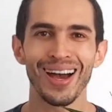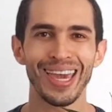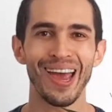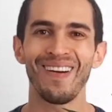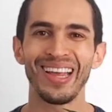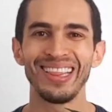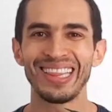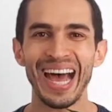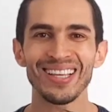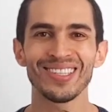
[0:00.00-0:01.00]
caring
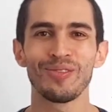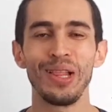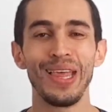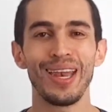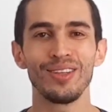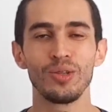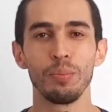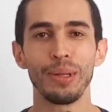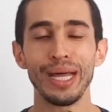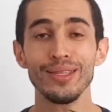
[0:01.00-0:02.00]
tasks related to
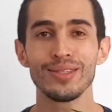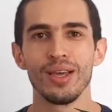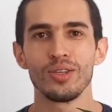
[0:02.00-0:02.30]
plants.